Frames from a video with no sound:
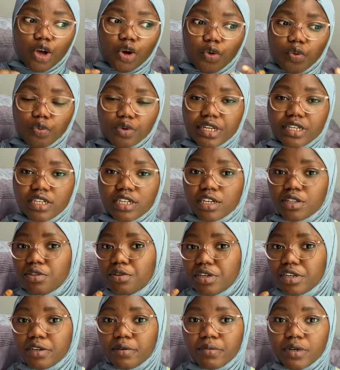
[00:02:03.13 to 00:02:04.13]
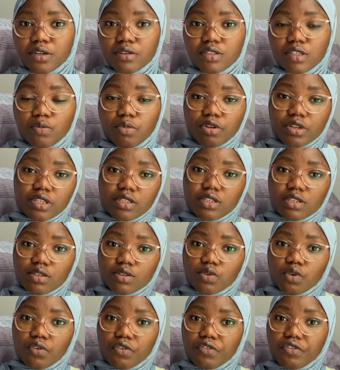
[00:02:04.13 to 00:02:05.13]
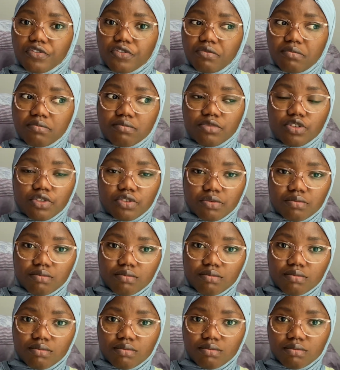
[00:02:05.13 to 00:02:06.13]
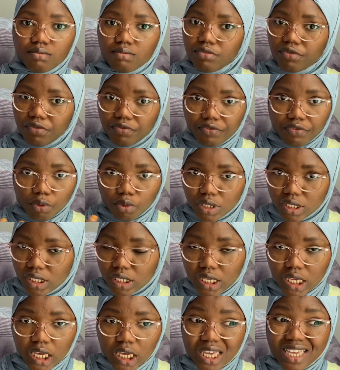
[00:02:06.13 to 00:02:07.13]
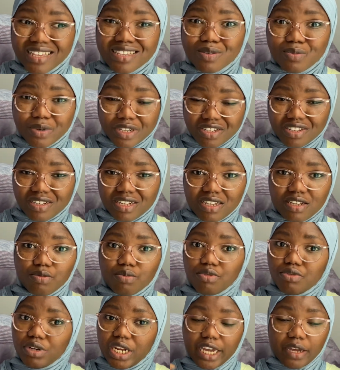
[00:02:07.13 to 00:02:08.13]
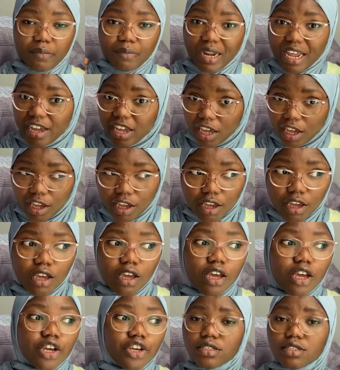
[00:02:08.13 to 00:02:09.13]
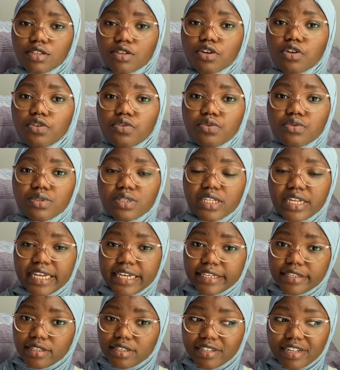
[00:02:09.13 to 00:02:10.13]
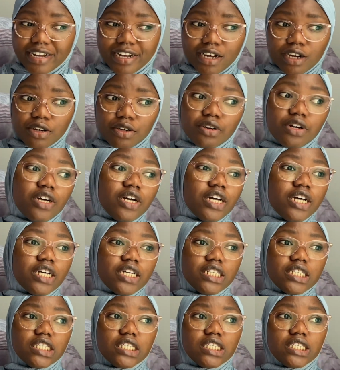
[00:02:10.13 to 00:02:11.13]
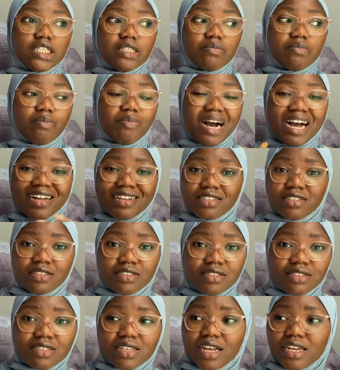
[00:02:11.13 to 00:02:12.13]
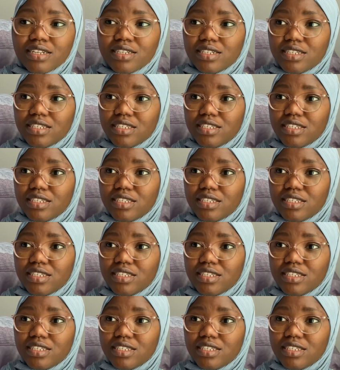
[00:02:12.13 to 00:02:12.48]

when they are talking about the politics of, you know, 4C hair especially, but like black hair. This includes the hairstyle, the bans, and